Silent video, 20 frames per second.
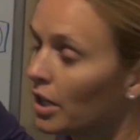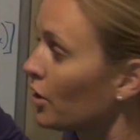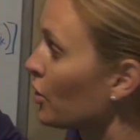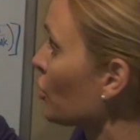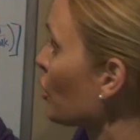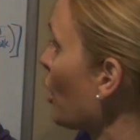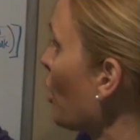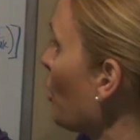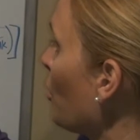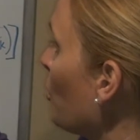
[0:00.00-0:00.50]

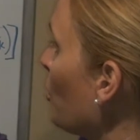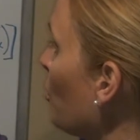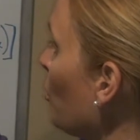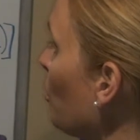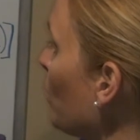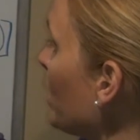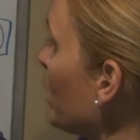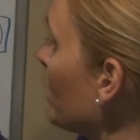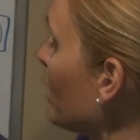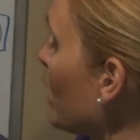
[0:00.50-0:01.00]
So
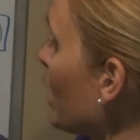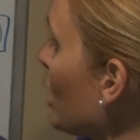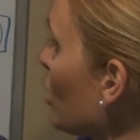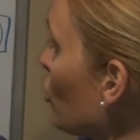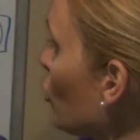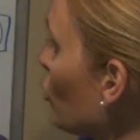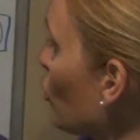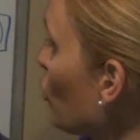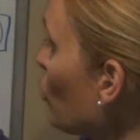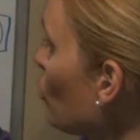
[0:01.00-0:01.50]
we
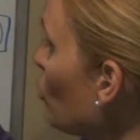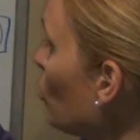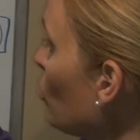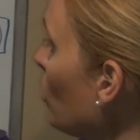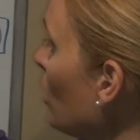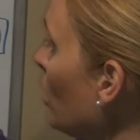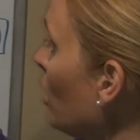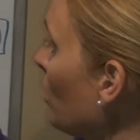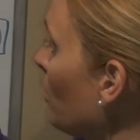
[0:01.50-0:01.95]
take 2